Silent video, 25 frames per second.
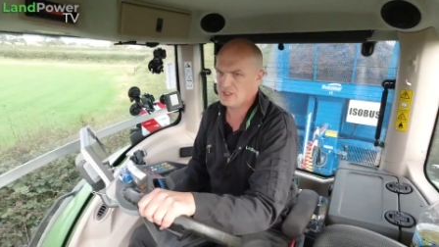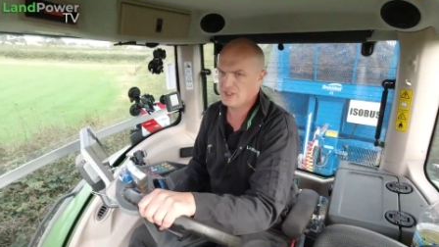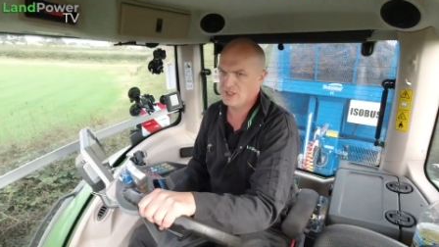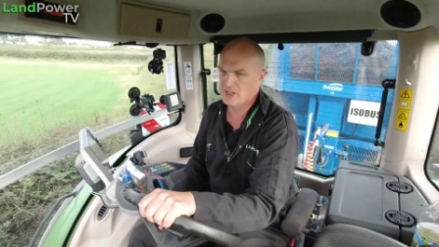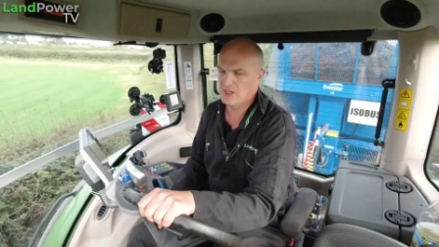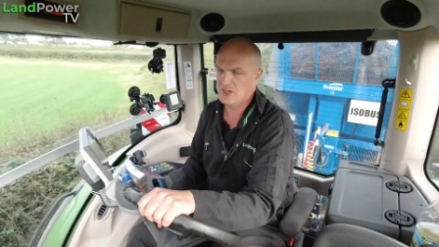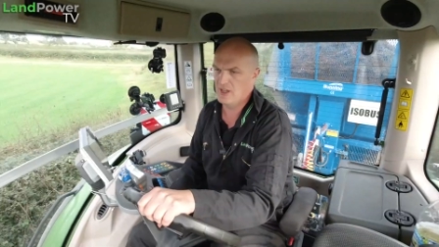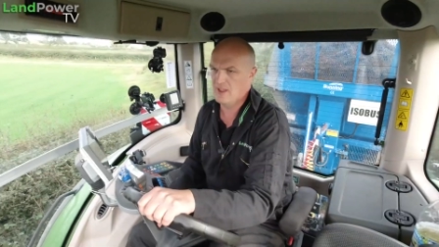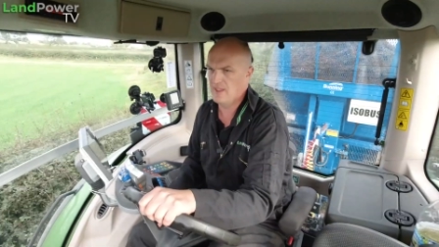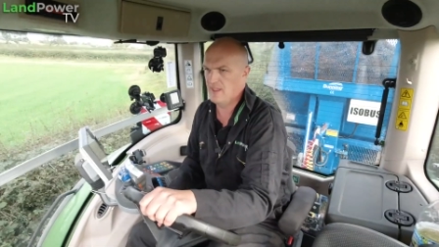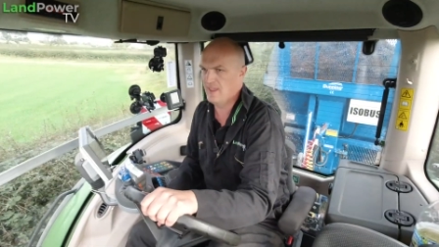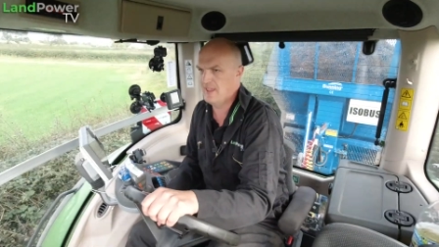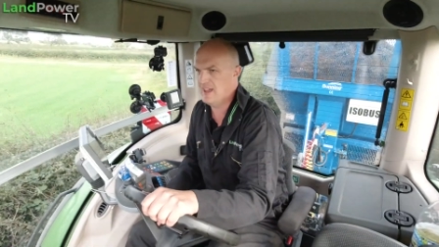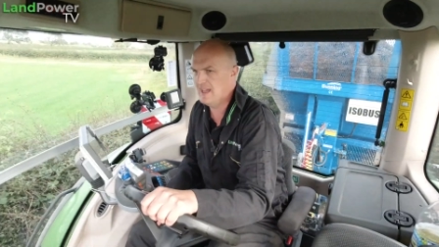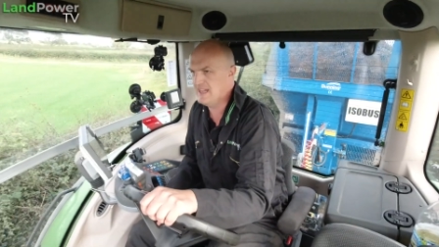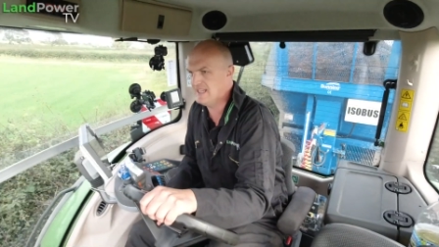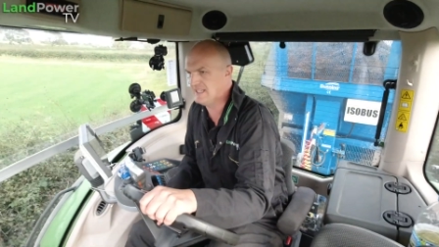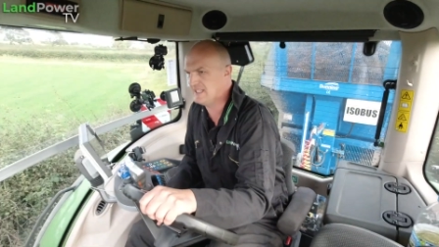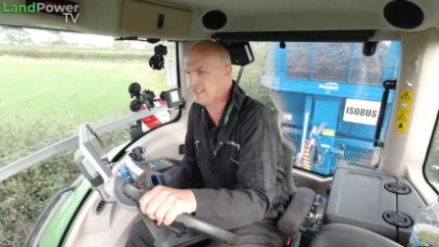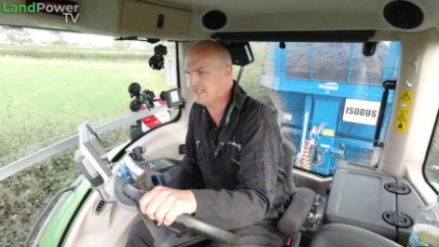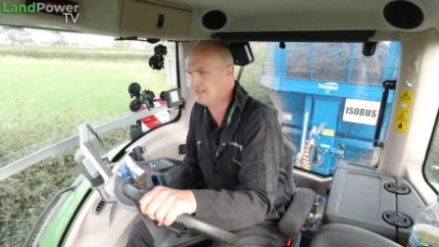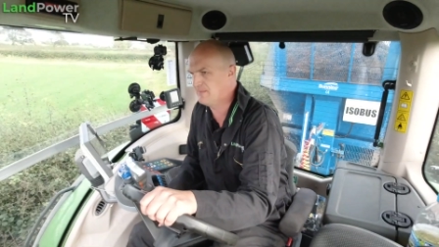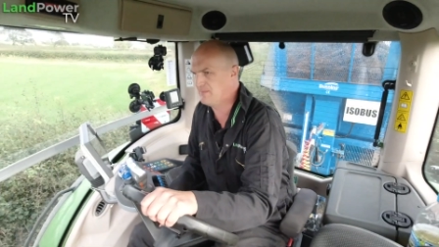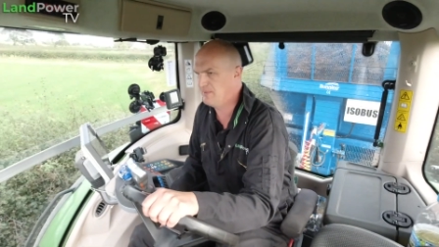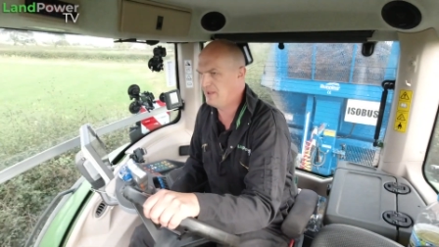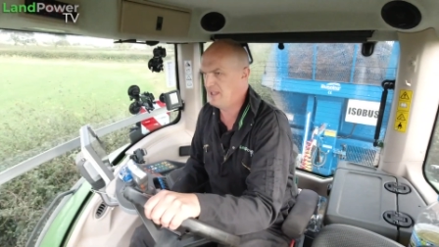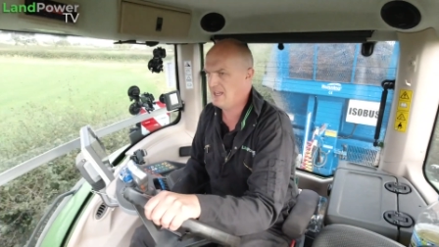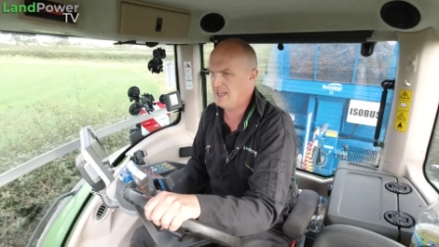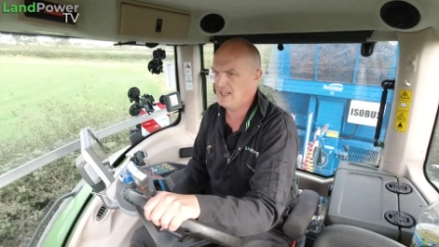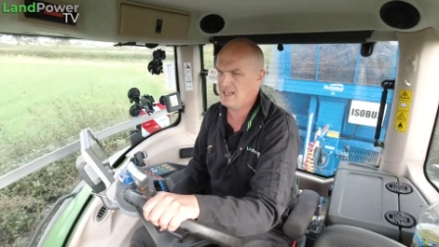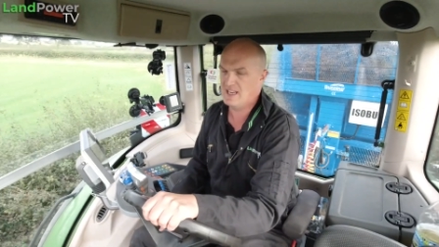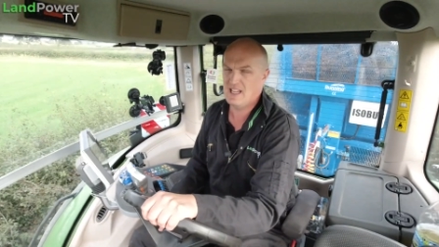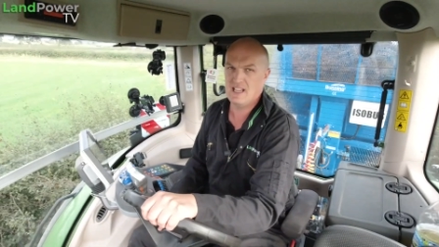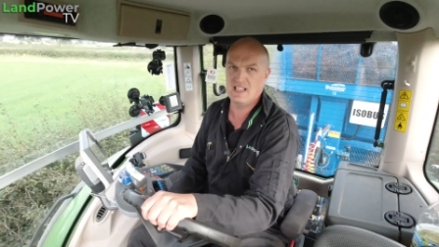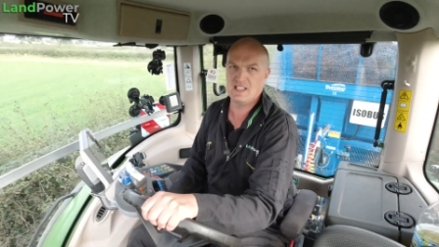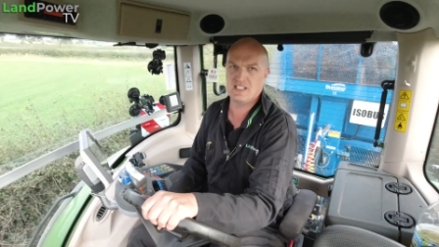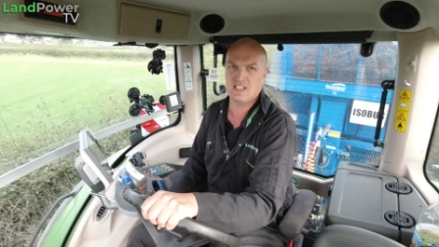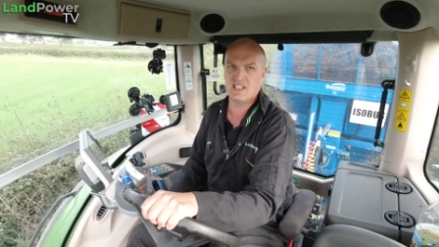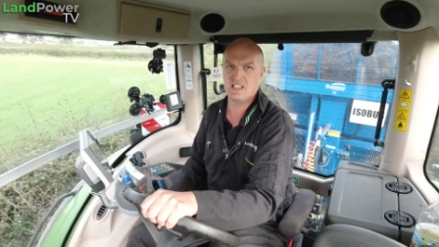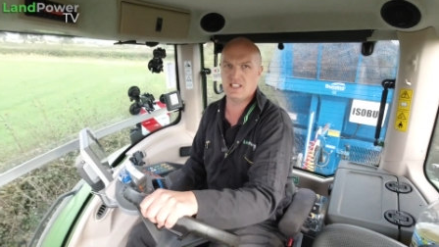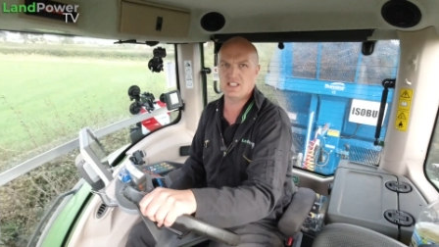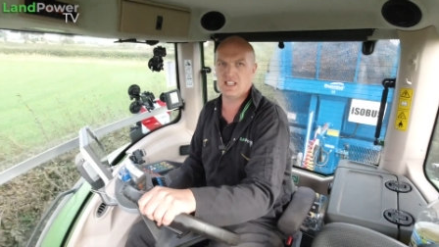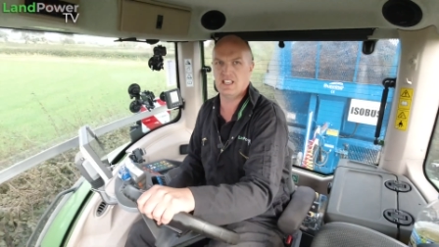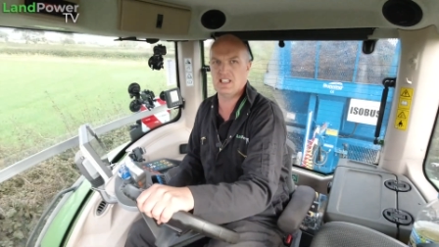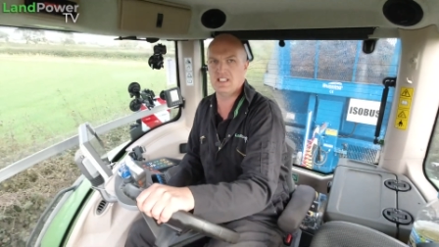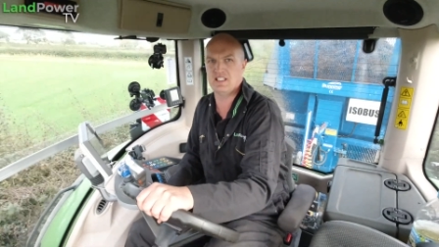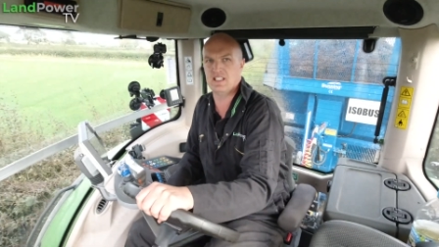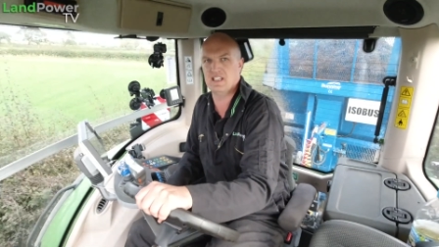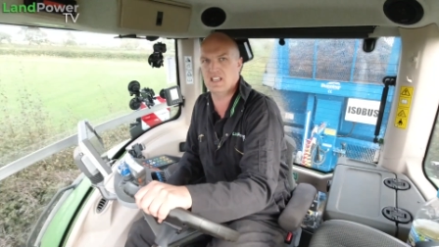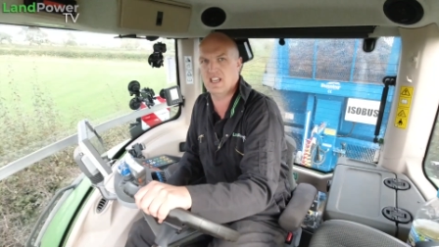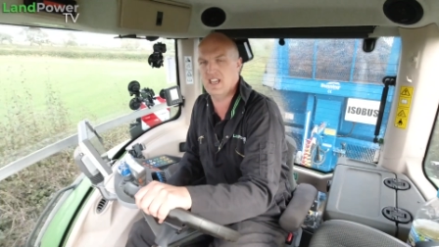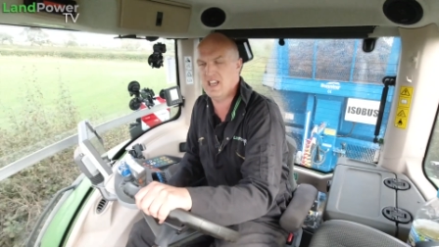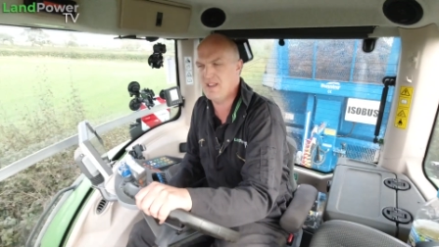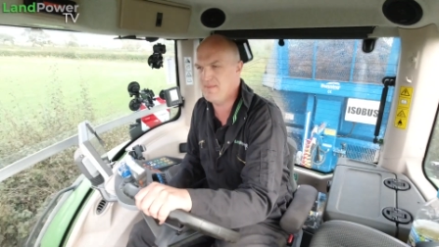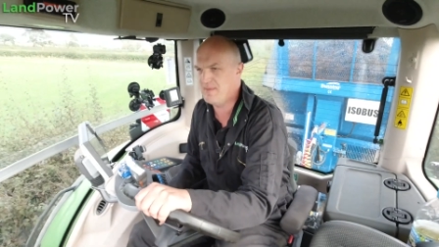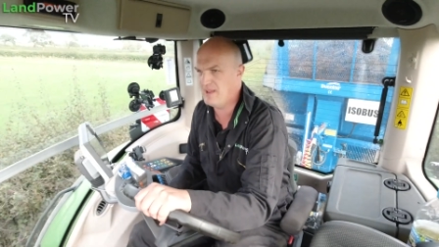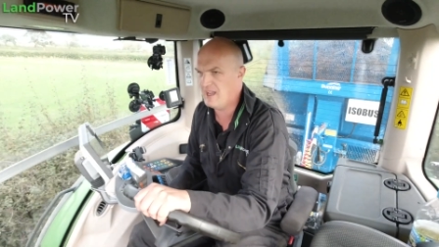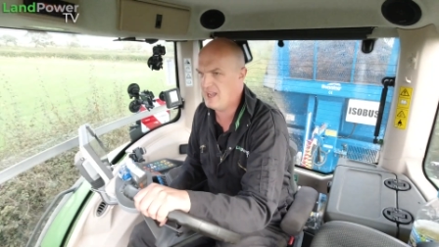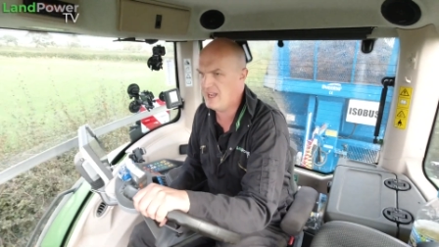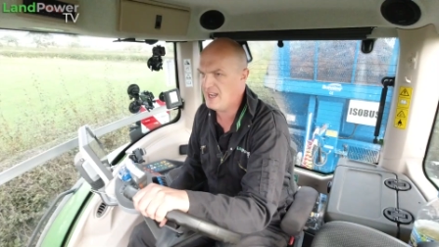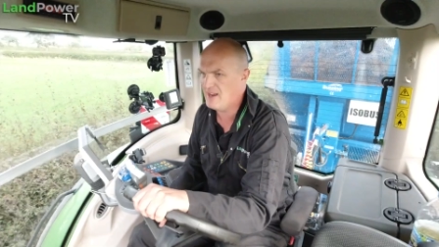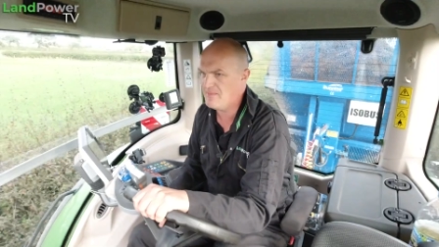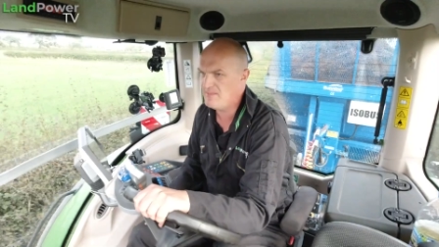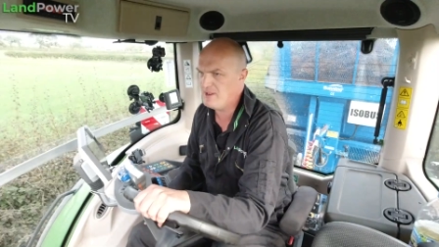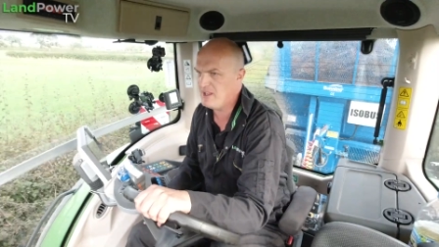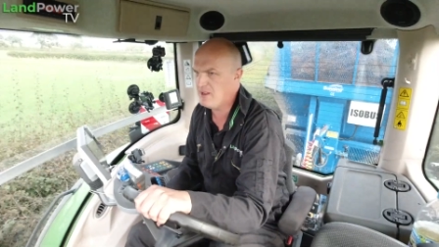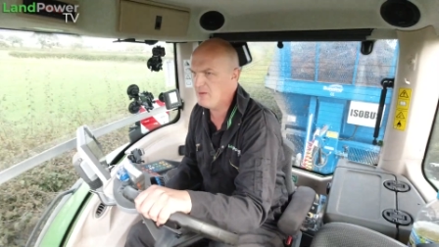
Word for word: So that's the plan. As you can see today behind